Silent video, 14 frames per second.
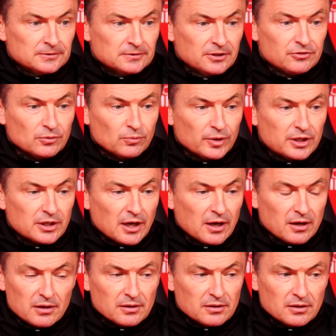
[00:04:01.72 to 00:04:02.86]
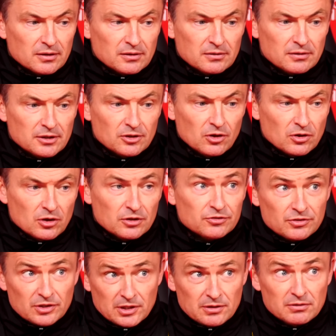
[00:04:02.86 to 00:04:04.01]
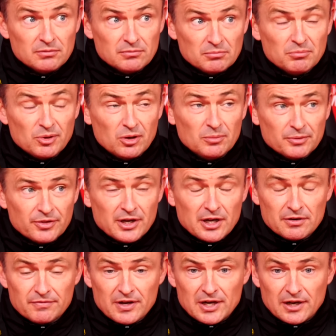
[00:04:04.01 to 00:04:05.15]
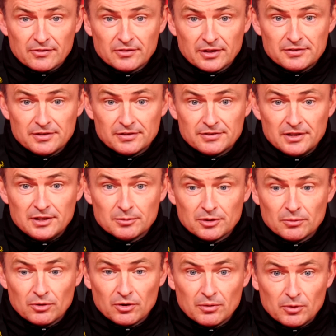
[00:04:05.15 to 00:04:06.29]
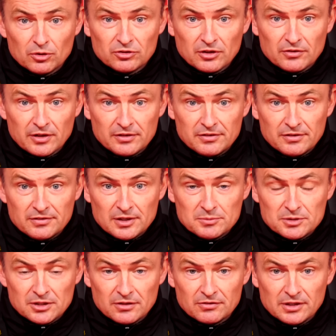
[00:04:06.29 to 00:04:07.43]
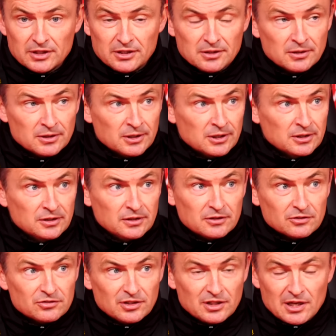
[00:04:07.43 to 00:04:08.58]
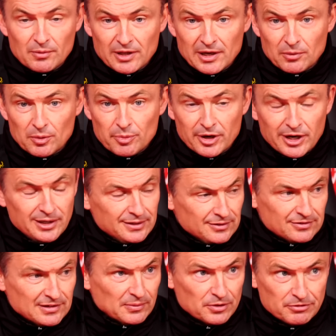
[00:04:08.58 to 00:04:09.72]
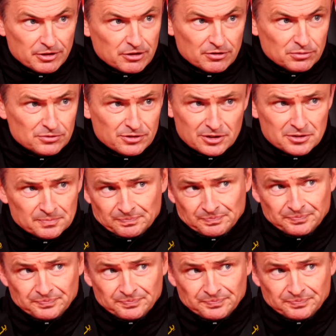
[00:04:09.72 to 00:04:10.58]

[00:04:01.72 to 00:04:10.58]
Listen, we can't. And, and in all honesty, Bournemouth are a very athletic team, and they're one of the most athletic teams in this league. You can see that with how they break, it's how they're recruited.